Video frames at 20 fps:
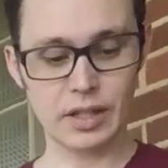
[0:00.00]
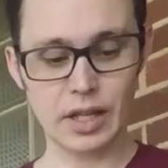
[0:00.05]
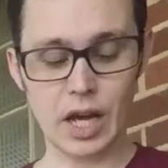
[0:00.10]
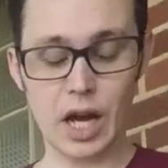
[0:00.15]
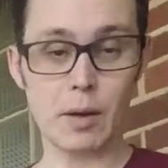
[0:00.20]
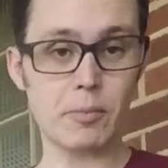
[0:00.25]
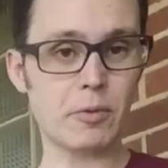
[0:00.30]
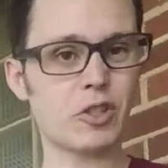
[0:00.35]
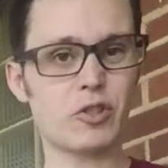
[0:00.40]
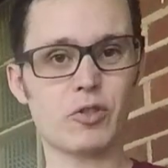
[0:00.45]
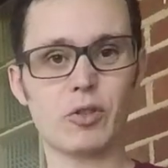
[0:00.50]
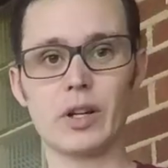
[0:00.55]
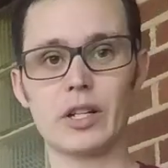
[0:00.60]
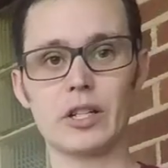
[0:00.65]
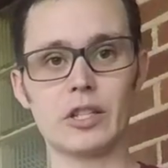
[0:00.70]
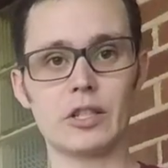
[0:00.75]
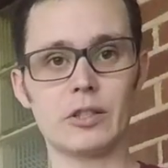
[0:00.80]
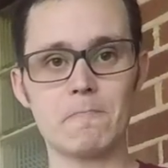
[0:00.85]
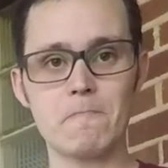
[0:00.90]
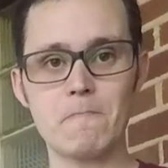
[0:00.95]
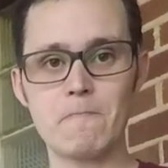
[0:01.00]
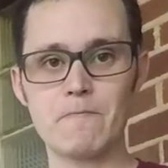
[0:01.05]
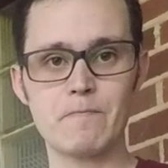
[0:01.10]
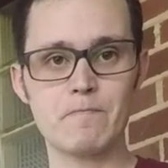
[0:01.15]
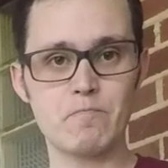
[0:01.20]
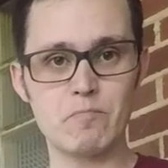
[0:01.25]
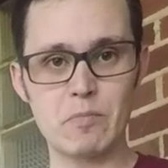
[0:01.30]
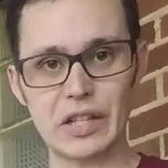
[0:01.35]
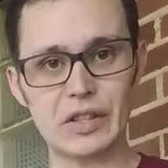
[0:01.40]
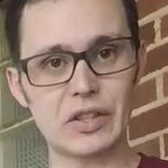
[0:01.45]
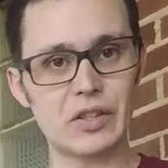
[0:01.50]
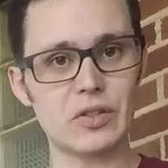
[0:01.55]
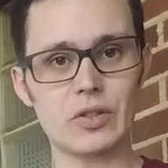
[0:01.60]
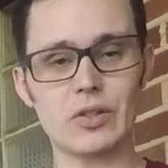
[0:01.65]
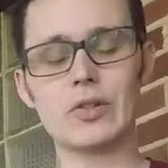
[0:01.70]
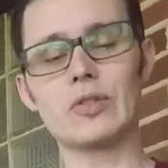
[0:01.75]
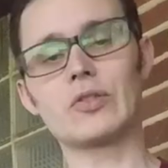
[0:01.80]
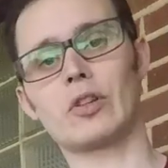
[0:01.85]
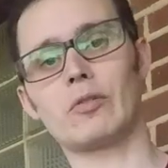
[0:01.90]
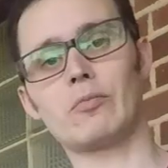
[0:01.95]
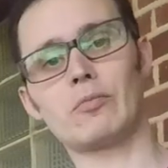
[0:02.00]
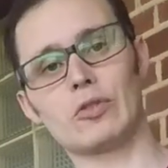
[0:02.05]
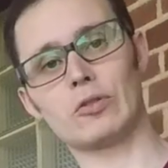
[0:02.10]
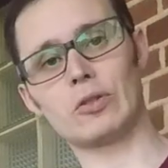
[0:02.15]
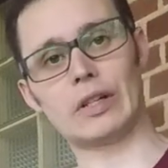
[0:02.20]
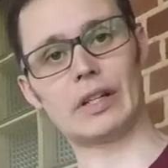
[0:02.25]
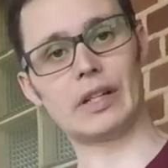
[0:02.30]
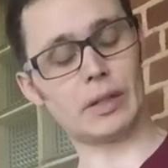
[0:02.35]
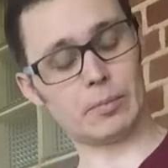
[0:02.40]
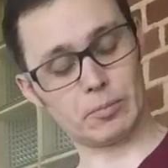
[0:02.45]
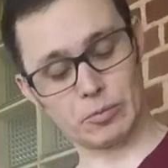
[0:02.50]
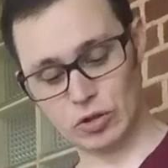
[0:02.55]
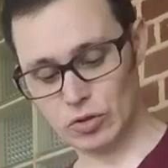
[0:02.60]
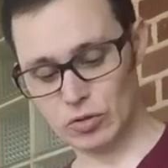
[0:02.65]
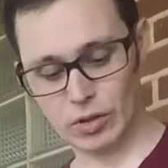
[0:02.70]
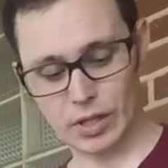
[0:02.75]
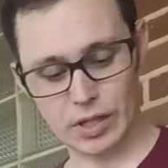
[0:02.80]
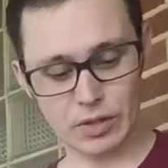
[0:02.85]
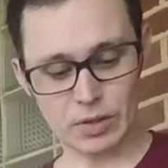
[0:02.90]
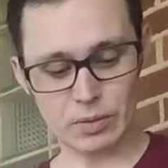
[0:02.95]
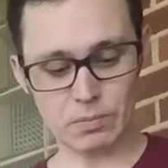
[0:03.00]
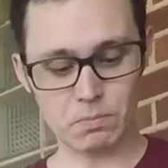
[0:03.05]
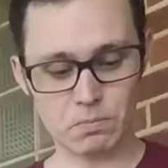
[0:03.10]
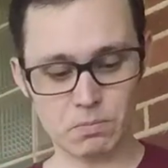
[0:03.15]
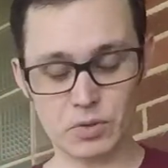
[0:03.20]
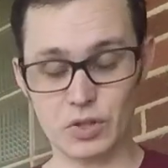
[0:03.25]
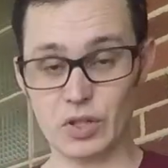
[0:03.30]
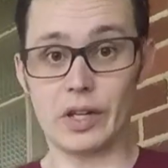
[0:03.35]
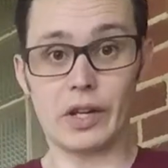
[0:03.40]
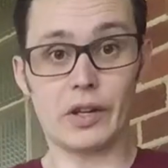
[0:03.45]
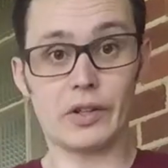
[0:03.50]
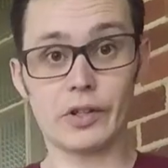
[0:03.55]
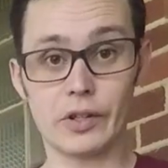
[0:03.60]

I'm not trying to make these into something they're not. I'm just trying to see how they